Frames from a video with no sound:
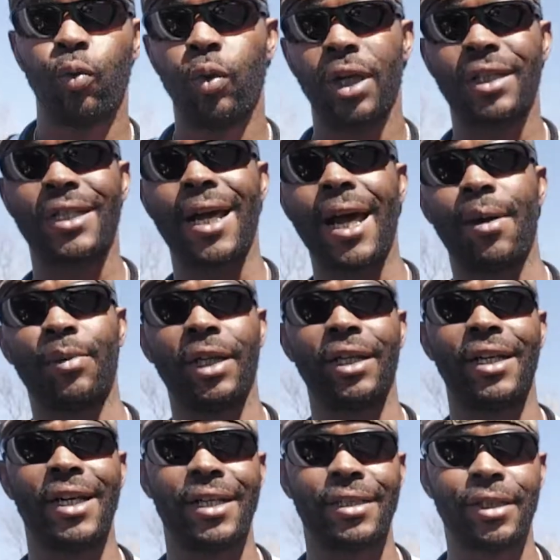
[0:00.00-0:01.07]
what's
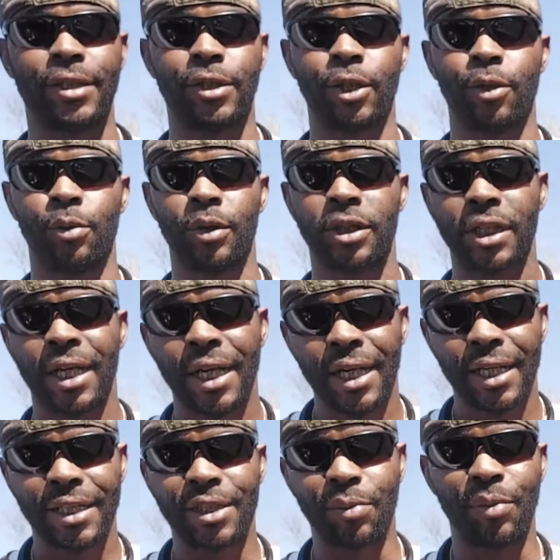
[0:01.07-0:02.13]
happening, Nasty Tubers?
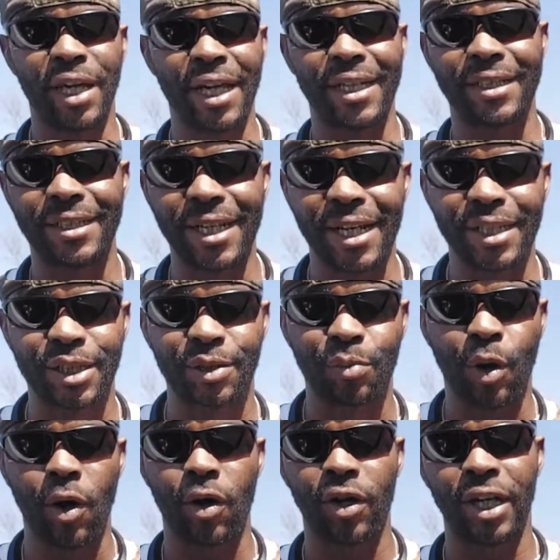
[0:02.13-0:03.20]
It's your man
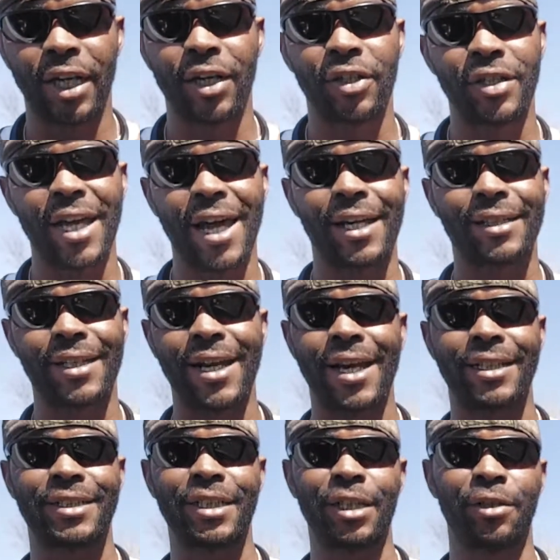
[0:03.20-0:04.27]
J.small here, Yak
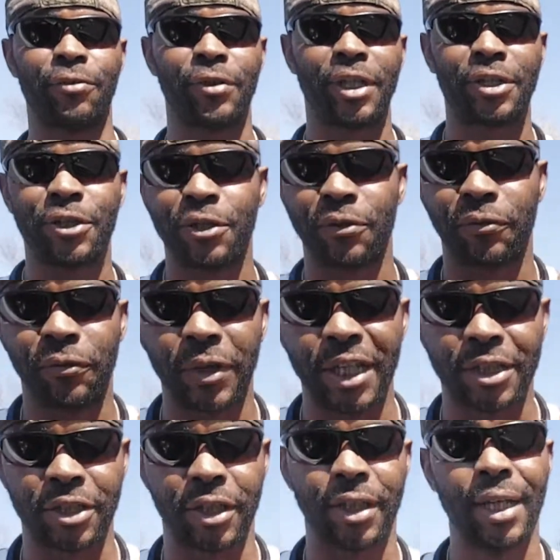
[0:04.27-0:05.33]
Nasty Adventures in
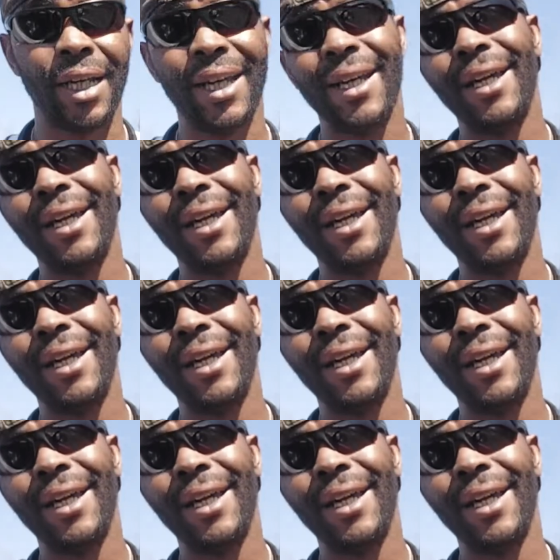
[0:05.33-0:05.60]
Fishing.